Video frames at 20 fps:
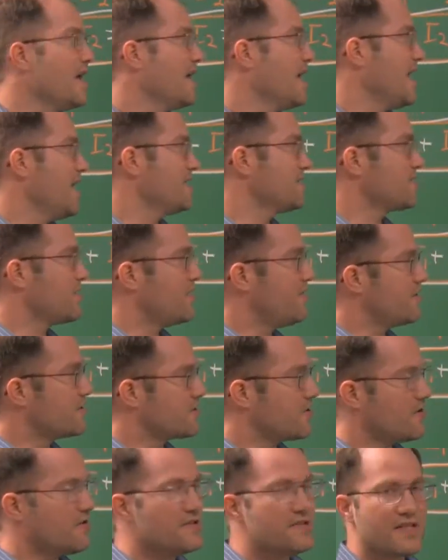And so if it
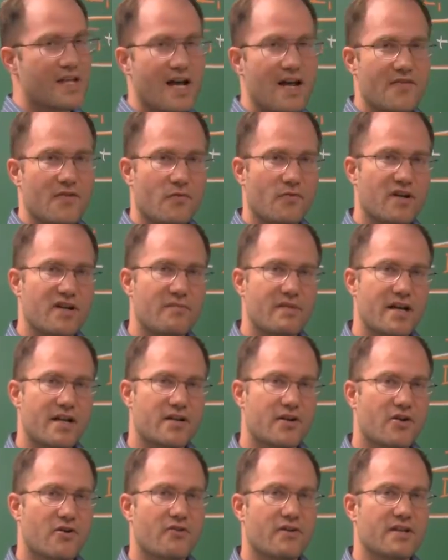turns out that one of my
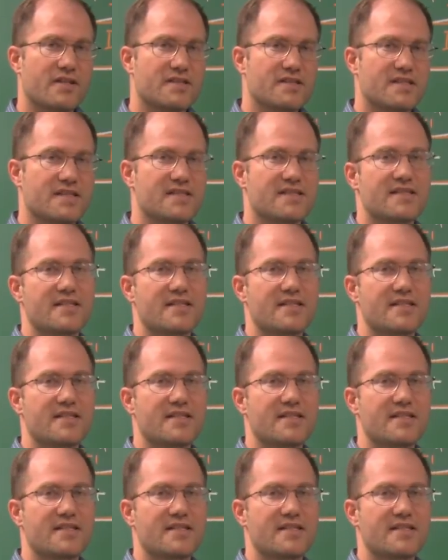currents is